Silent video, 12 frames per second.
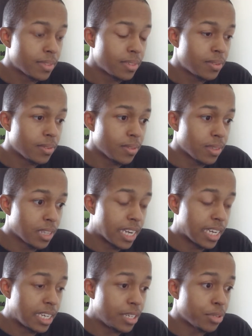like
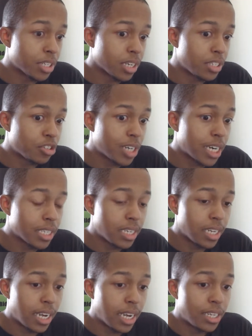he was
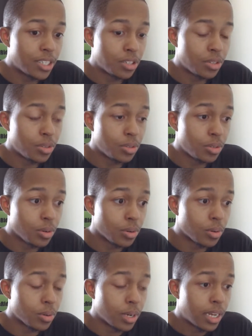contracted
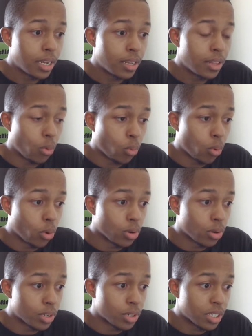into the
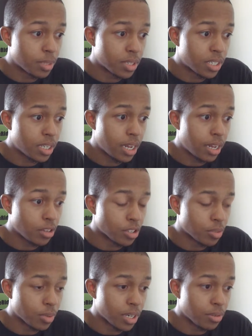warlords themselves
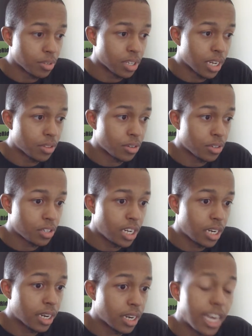when he was like
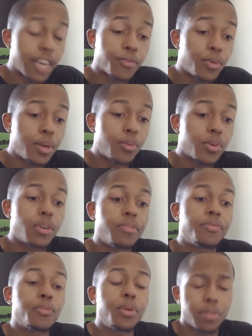13. If we
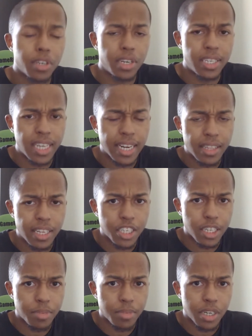were going to take the
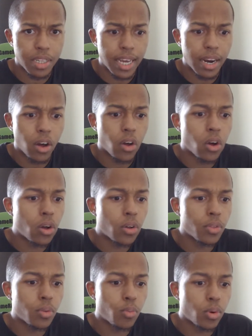assumption that all
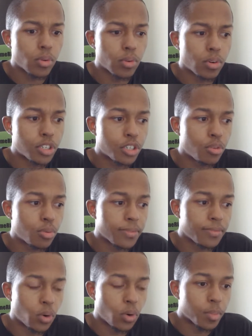the warlords who were
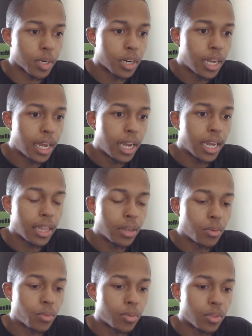former and
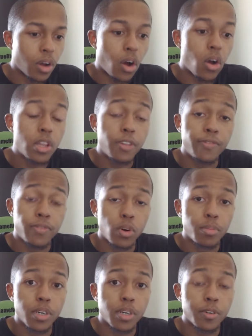all the
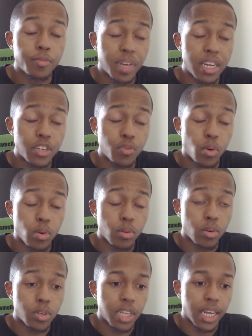former base
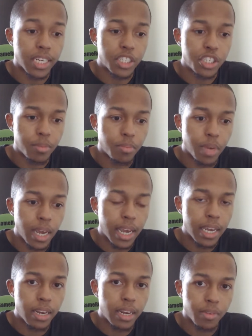warlords like Jinbei
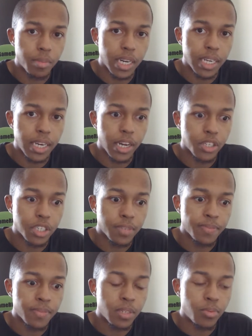and everybody else
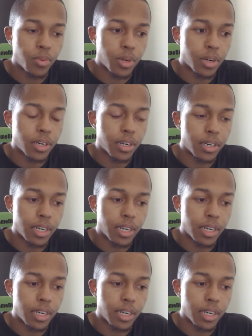were